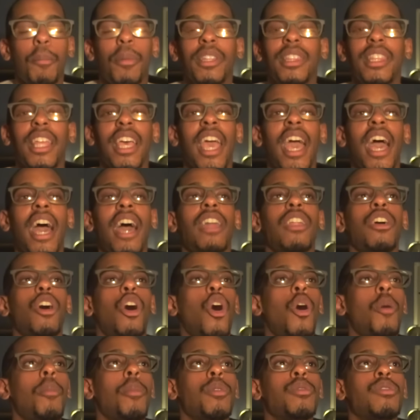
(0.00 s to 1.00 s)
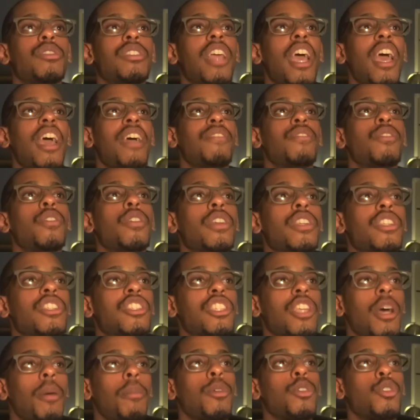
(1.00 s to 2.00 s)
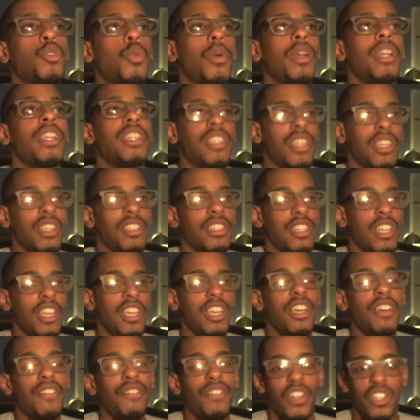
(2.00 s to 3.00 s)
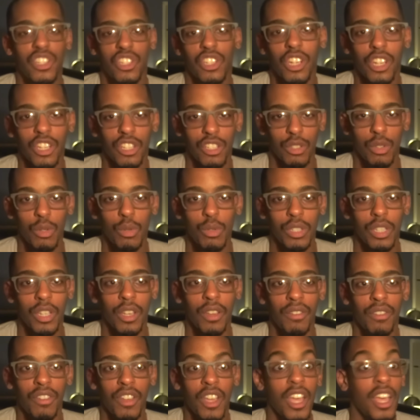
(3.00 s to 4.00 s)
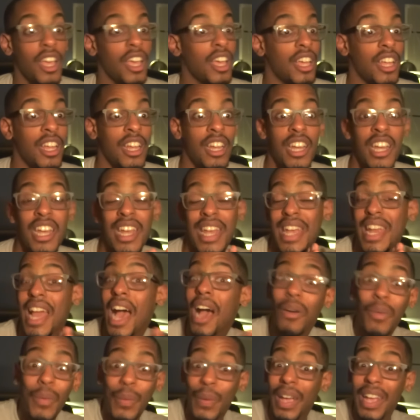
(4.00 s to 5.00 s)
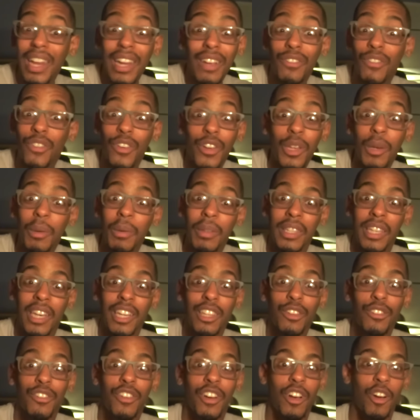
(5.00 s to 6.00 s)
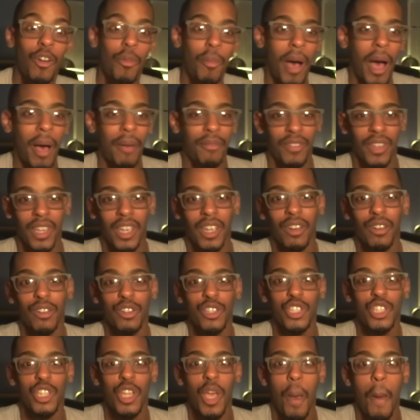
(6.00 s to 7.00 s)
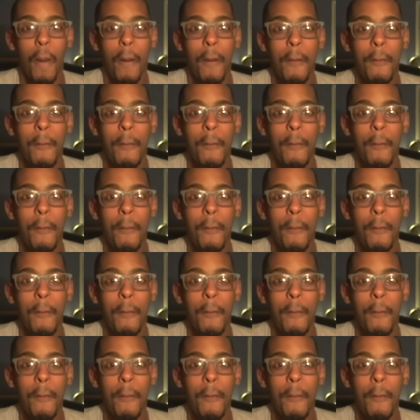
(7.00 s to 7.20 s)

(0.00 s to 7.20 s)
but they had almost every summer 2016 convention exclusive not waiting for you with the other Funko Pop figures,